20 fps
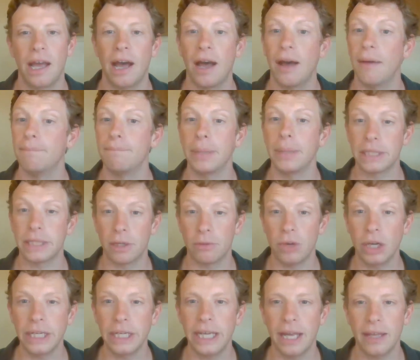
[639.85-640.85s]
But they're
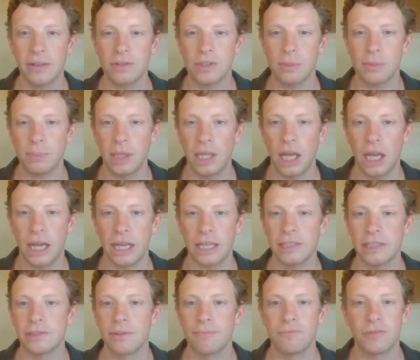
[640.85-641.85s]
running out of
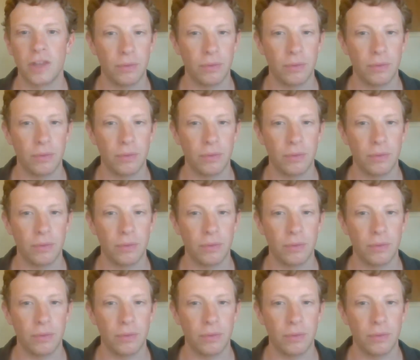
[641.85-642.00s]
supplies.